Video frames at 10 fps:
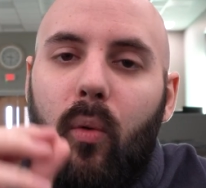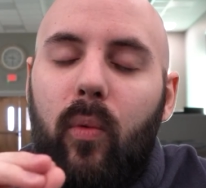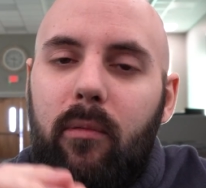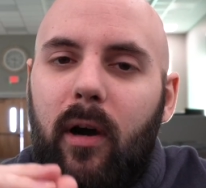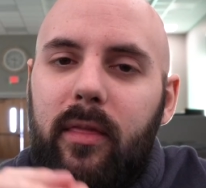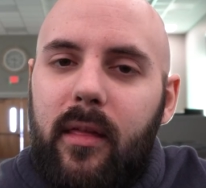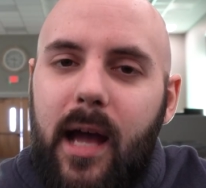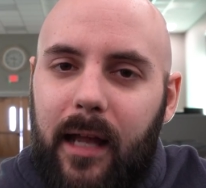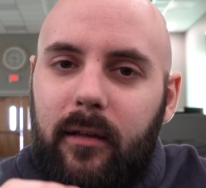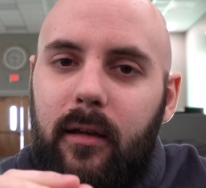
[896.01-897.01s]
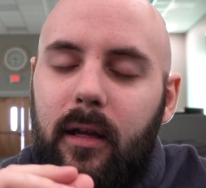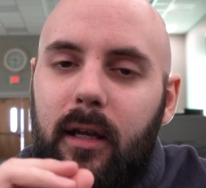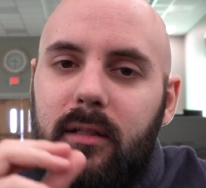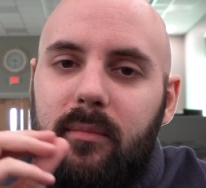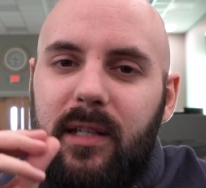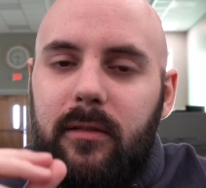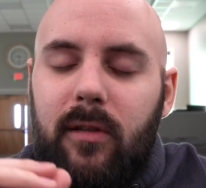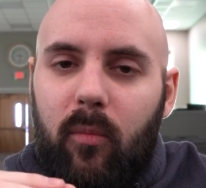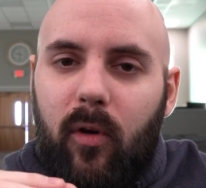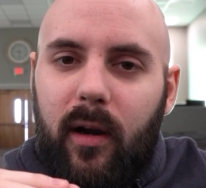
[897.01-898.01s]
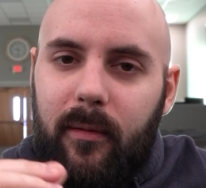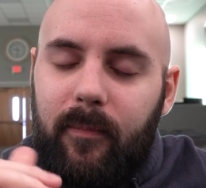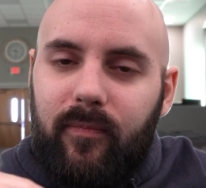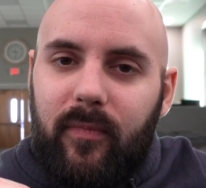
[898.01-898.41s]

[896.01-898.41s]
We want that to be somewhere